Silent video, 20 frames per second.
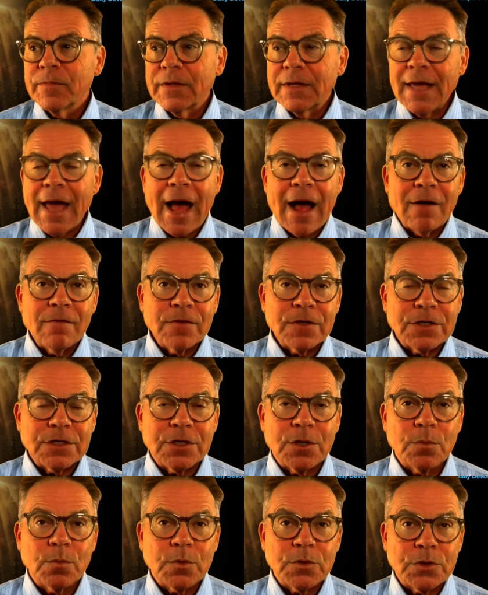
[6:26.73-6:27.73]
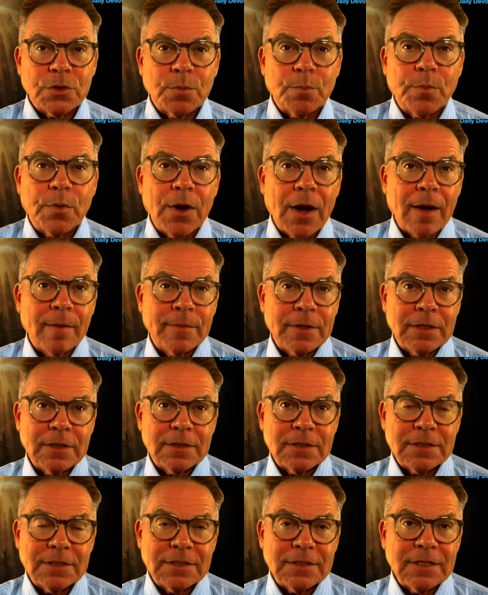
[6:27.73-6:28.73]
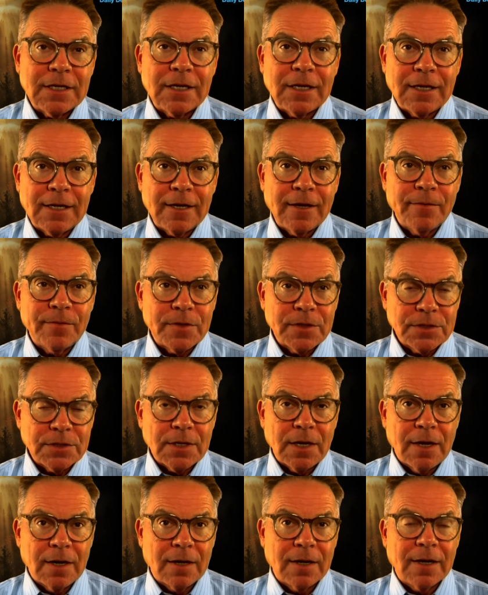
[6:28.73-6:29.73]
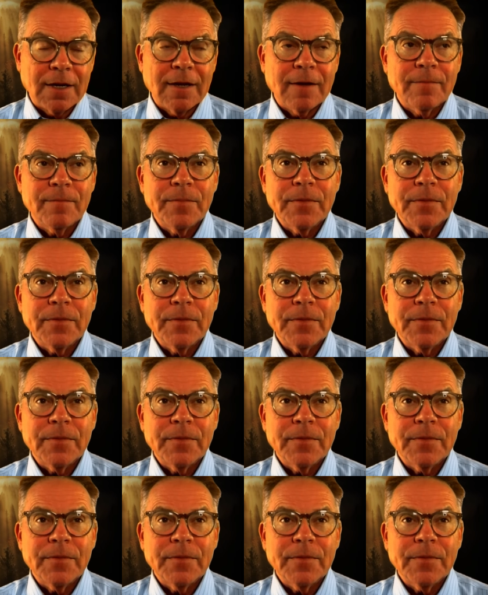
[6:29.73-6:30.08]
Galveston was the prominent city in this area.